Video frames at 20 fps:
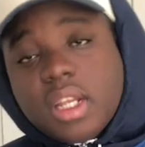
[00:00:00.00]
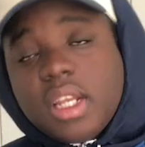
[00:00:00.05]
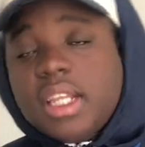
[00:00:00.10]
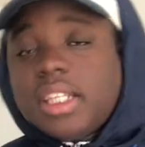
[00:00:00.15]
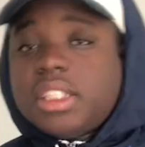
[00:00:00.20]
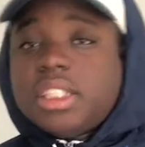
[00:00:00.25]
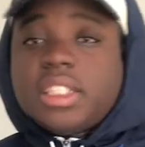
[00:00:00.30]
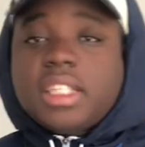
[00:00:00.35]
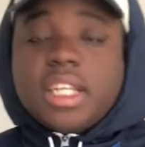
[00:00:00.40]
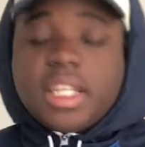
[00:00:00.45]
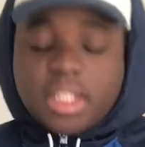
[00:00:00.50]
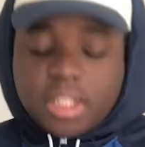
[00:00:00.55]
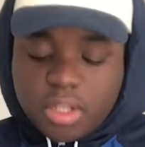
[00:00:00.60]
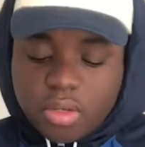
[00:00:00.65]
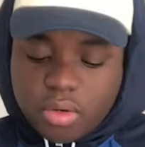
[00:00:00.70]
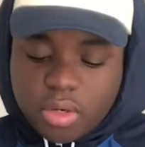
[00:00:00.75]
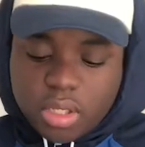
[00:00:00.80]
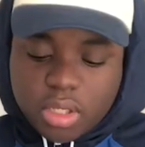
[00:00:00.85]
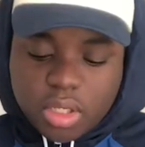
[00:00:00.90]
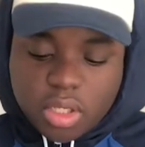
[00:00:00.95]
let's just get
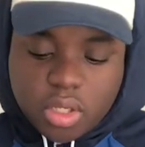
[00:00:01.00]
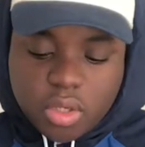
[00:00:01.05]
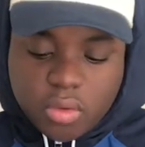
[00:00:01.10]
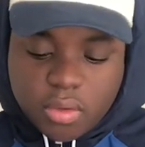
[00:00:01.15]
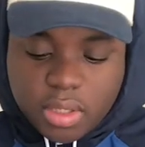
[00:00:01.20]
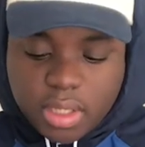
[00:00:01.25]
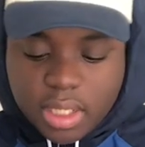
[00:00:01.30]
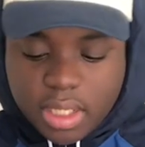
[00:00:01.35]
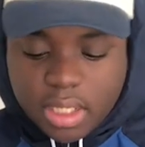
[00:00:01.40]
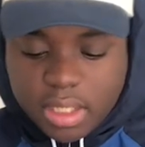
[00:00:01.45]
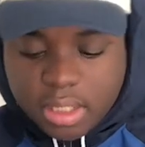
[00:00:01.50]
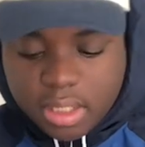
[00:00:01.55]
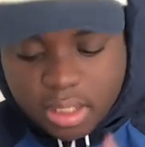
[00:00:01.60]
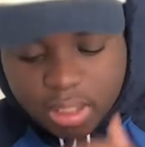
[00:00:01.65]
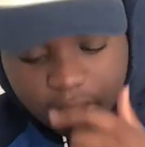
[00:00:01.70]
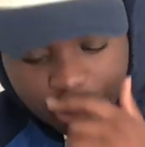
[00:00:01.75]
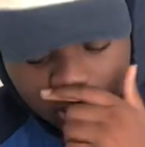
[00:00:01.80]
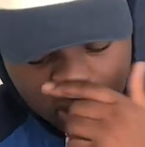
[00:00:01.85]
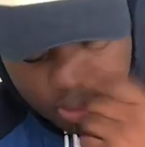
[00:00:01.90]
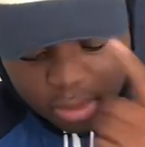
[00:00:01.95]
through this Q&A's and
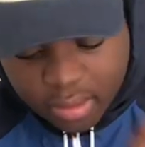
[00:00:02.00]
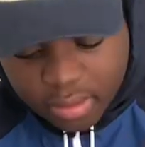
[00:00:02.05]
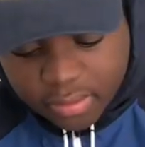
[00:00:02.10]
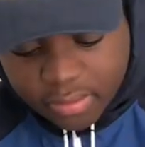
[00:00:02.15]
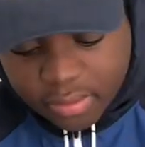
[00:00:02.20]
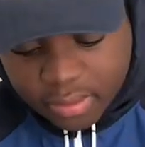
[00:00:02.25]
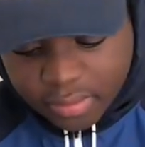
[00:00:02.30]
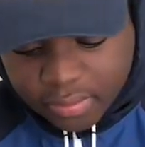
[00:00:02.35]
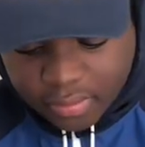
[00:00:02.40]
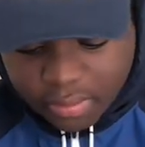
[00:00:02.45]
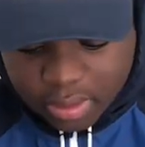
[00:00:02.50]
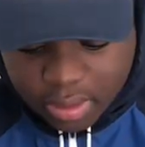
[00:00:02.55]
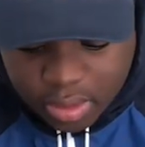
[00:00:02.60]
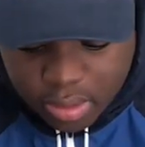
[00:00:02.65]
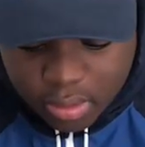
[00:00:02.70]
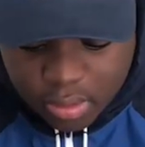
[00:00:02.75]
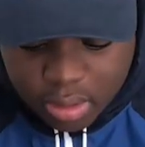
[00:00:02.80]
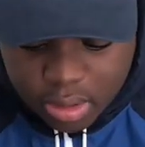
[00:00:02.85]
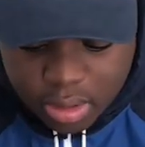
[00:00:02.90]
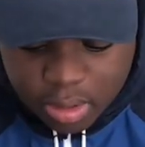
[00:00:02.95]
stuff. I'm gonna
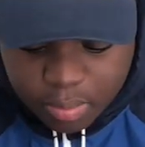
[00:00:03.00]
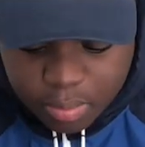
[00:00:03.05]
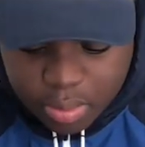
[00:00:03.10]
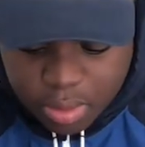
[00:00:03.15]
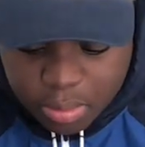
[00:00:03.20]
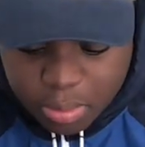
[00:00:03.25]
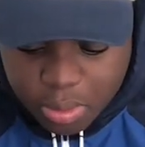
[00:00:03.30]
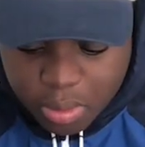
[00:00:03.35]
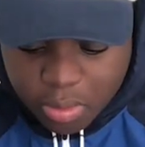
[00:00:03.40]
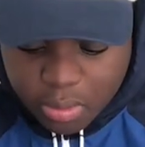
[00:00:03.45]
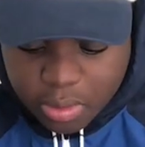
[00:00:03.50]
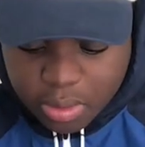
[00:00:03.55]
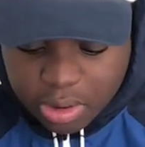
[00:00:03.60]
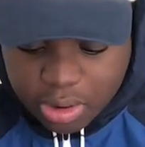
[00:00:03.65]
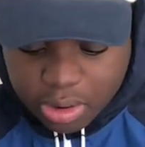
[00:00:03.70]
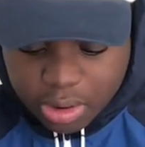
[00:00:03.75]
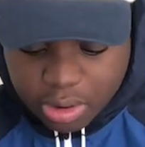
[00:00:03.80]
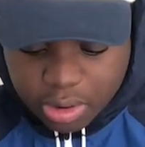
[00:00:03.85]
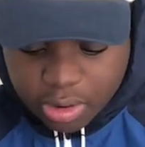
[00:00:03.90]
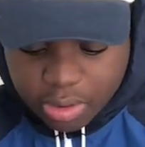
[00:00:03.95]
go pull up the
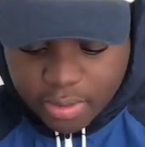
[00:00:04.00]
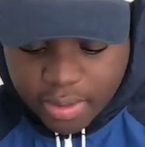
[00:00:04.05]
questions